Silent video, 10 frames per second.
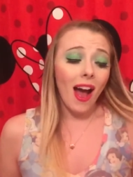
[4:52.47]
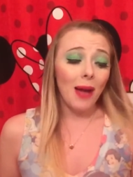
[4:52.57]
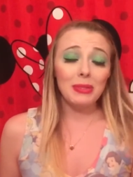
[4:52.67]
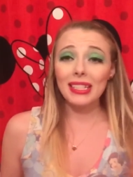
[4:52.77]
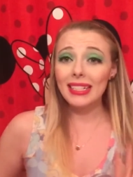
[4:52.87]

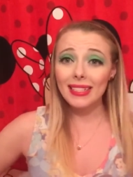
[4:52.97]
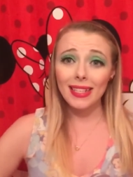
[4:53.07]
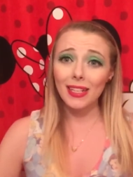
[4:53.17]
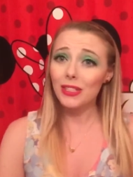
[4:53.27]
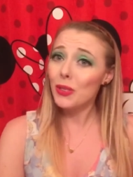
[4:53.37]
I'm just gonna
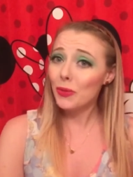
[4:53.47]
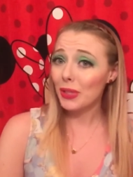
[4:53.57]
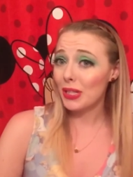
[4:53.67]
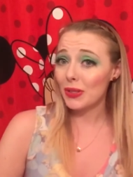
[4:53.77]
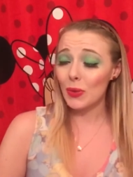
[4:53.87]
sit next to you and
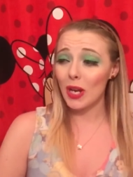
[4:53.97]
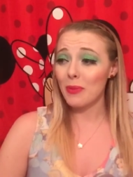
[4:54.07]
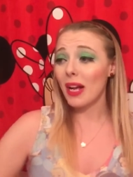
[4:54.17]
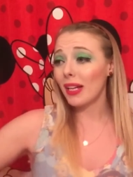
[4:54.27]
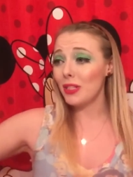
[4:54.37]
read the story. I'm
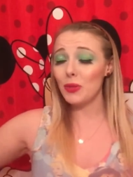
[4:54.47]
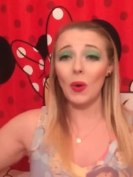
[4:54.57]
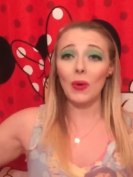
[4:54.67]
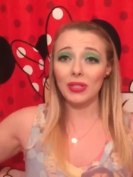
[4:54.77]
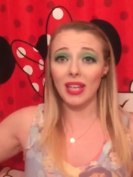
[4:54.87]
not gonna do a
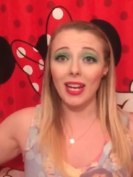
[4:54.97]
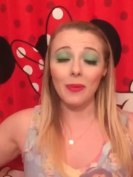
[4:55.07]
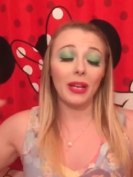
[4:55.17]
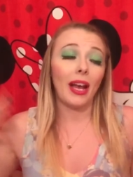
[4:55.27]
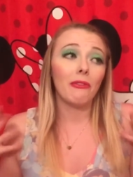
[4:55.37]
whole
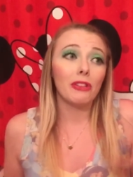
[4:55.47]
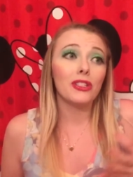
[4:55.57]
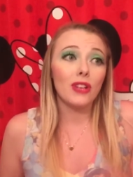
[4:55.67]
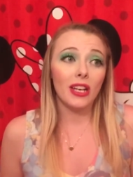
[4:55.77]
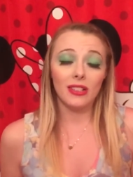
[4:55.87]
setup. Like, I really
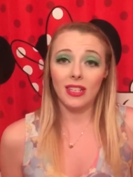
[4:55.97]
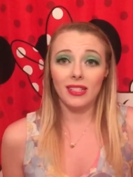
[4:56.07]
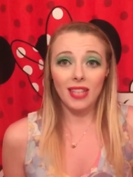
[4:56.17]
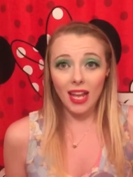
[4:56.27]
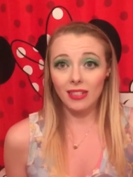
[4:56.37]
try to
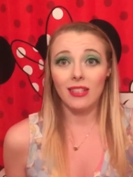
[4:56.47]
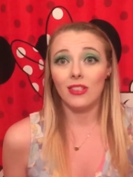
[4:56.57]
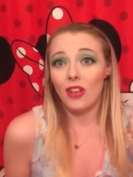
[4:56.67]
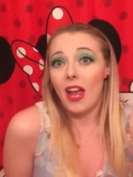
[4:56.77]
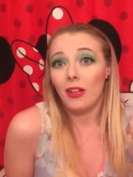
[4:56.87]
attend to the
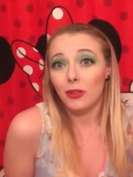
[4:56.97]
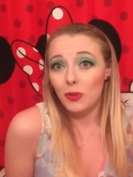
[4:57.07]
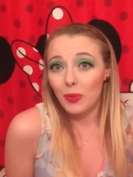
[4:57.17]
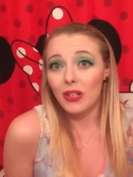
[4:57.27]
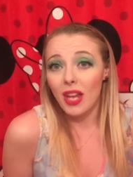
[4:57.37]
child
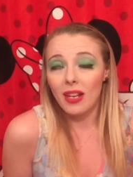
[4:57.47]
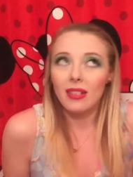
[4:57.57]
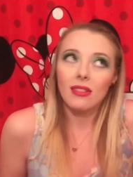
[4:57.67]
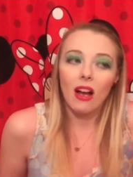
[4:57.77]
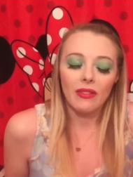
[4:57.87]
whose birthday it
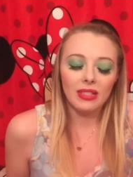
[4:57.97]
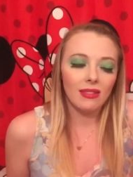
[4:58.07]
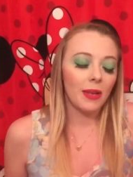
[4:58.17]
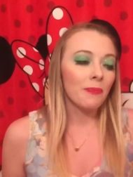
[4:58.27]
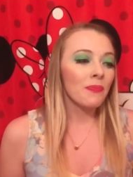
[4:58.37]
is,
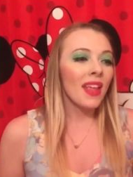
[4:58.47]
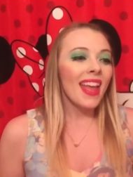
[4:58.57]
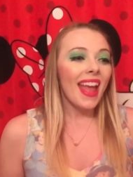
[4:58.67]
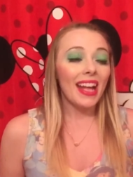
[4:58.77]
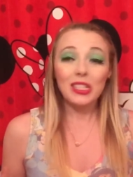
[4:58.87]
obviously.
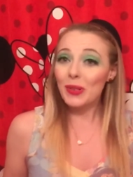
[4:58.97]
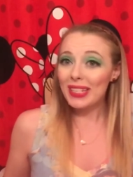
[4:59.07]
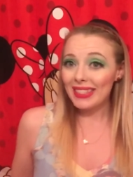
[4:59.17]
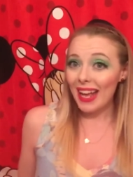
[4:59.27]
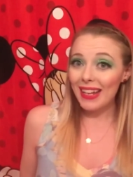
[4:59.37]
And so I
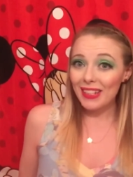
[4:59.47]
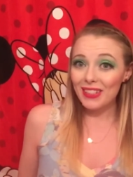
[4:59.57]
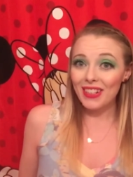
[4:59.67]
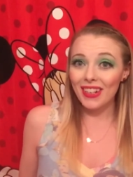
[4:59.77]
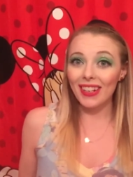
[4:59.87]
sat next
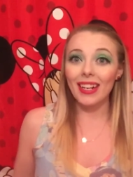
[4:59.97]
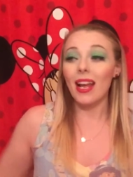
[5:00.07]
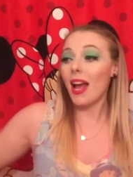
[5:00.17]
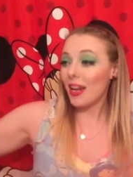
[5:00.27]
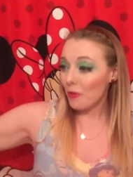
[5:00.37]
to her and
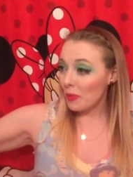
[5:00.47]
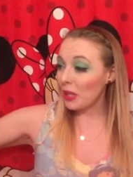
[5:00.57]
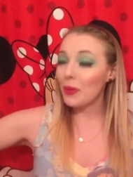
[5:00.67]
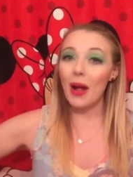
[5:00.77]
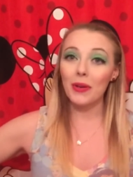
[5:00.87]
had everybody
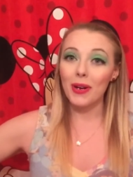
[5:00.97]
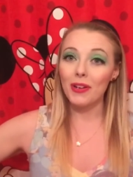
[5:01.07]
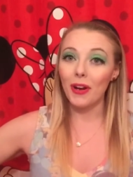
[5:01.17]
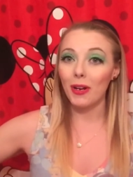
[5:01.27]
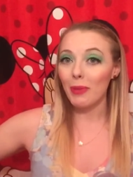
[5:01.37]
crowd around
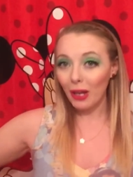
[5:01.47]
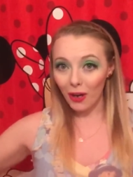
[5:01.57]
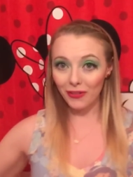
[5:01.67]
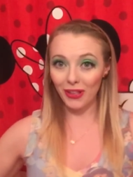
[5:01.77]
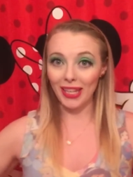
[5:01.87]
her and make
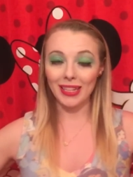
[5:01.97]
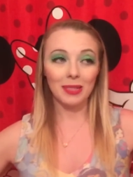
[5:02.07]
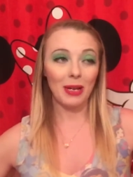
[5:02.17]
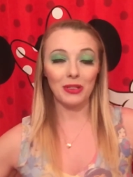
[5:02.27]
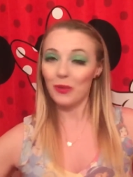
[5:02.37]
her feel like the
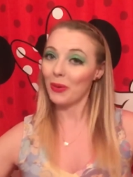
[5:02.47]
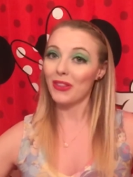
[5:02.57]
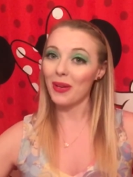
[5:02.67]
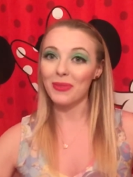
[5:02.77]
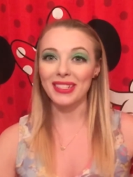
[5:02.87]
special
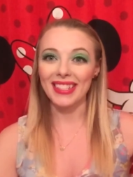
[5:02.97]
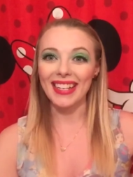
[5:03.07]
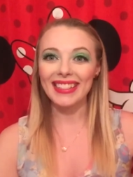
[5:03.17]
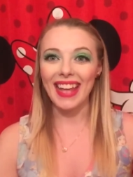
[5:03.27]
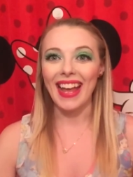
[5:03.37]
birthday princess
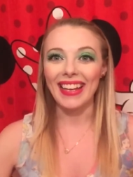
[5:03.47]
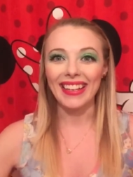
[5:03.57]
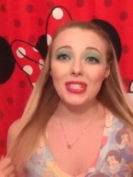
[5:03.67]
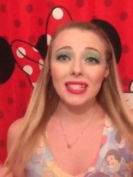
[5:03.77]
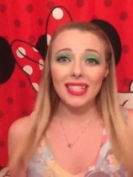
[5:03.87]
process and she